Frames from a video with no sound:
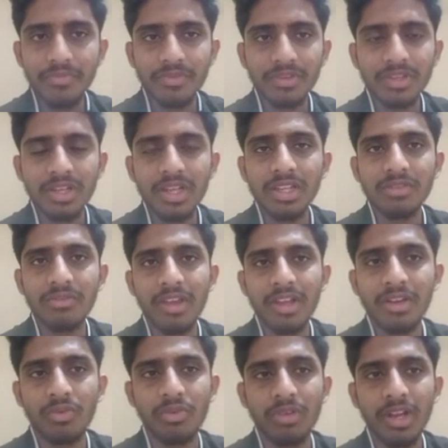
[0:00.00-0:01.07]

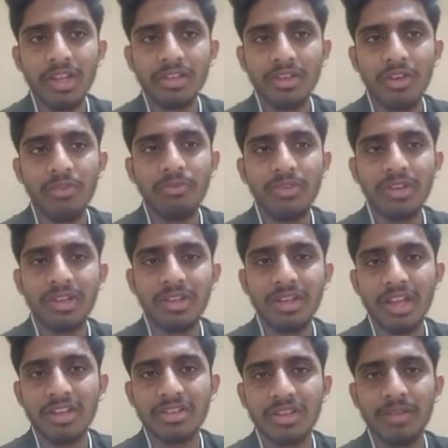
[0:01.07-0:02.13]
Chi-square goodness of fit
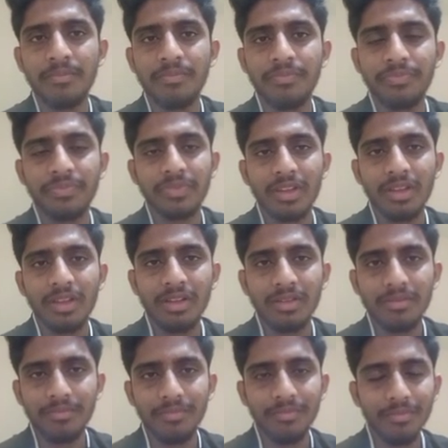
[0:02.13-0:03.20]
test.
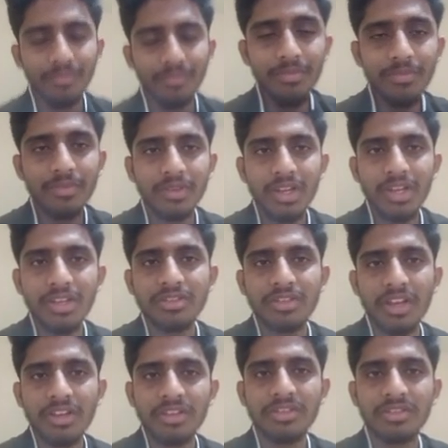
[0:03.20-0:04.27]
This
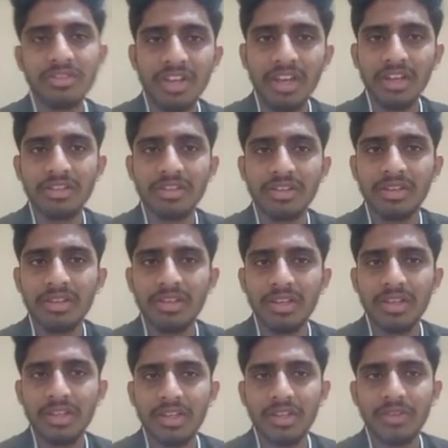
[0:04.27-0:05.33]
test checks
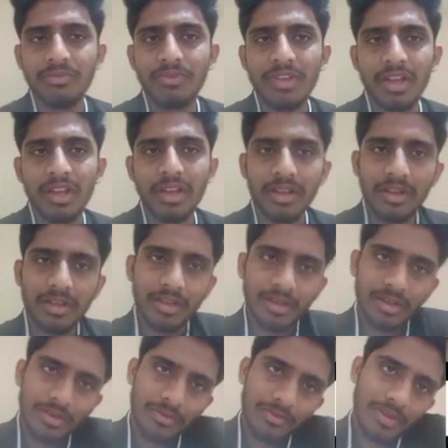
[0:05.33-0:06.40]
if the
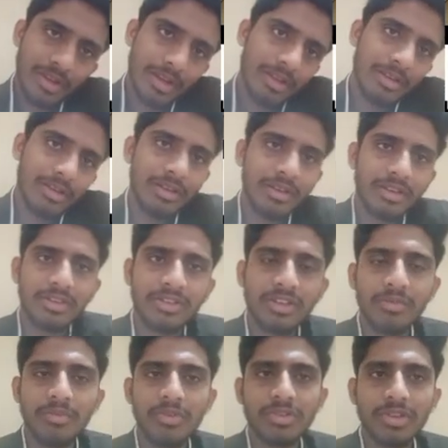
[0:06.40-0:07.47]

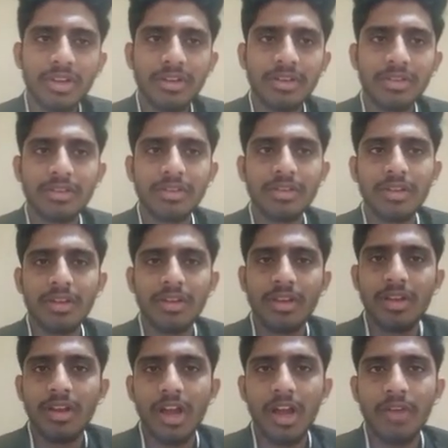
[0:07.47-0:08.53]
distribution
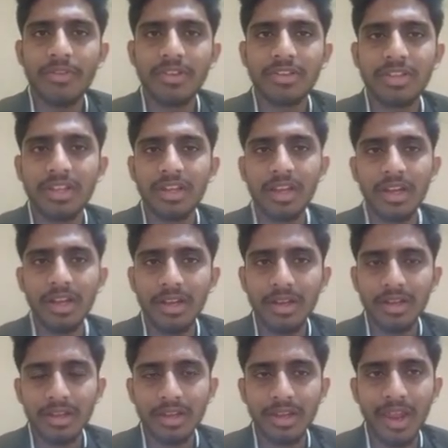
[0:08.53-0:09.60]
of a
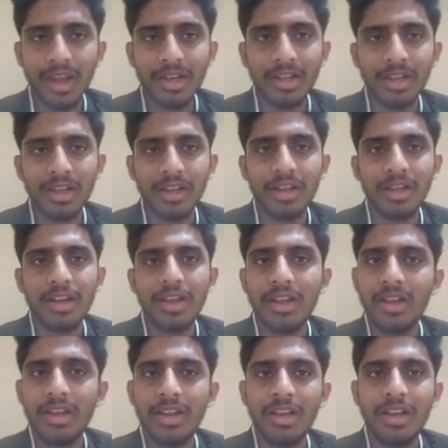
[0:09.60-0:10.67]
single
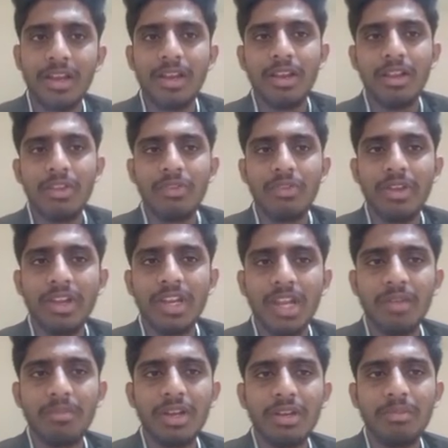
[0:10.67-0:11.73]
categorical
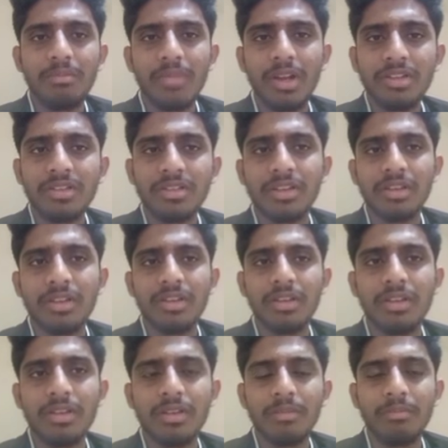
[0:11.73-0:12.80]
variable must
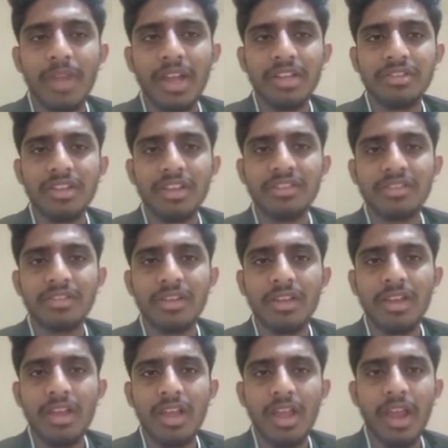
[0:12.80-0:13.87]
matches
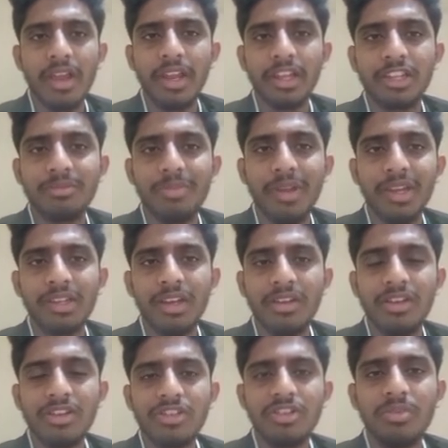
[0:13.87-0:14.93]
an expected
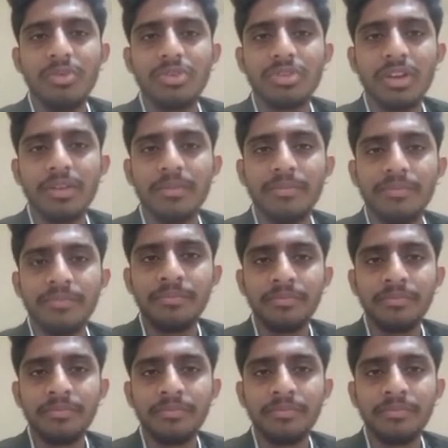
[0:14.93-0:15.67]
distribution.